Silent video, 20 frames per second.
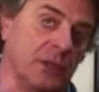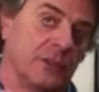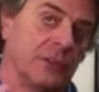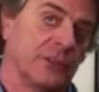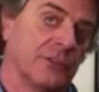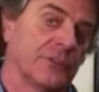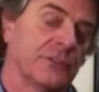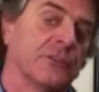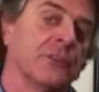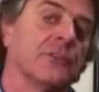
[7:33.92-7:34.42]

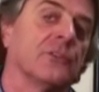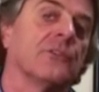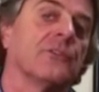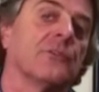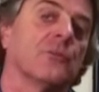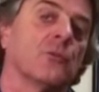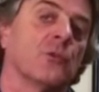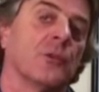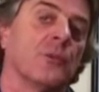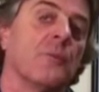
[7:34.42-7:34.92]

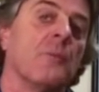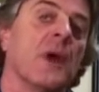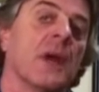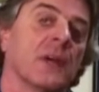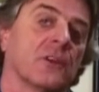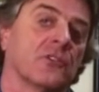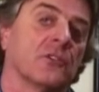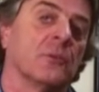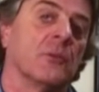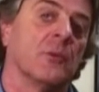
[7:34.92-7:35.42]
distance with
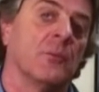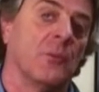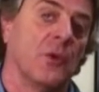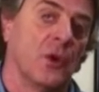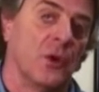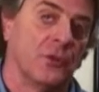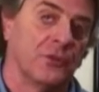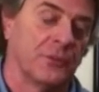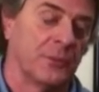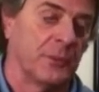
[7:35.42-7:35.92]
maximum
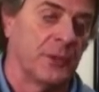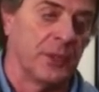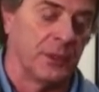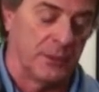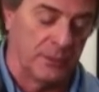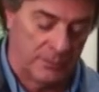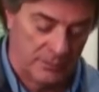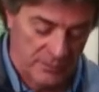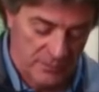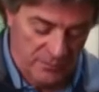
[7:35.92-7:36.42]
ball
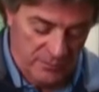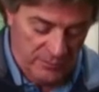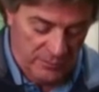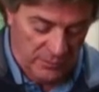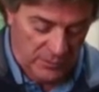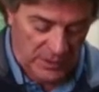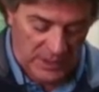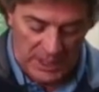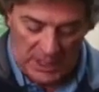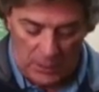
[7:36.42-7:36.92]
speed.
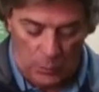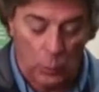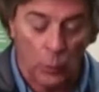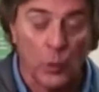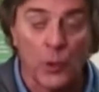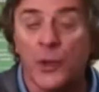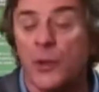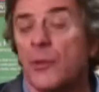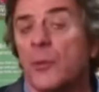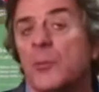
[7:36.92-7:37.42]
Okay,
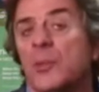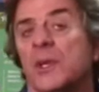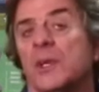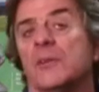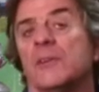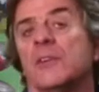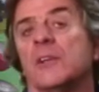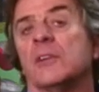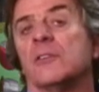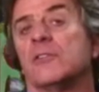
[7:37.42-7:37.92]
one of the
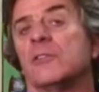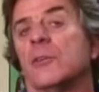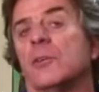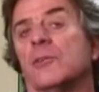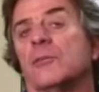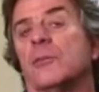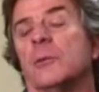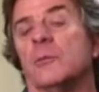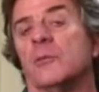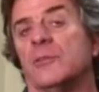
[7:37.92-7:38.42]
big things,
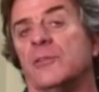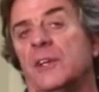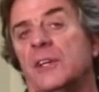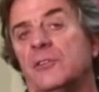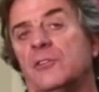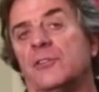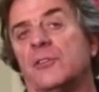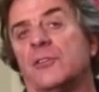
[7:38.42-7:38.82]
though, from a face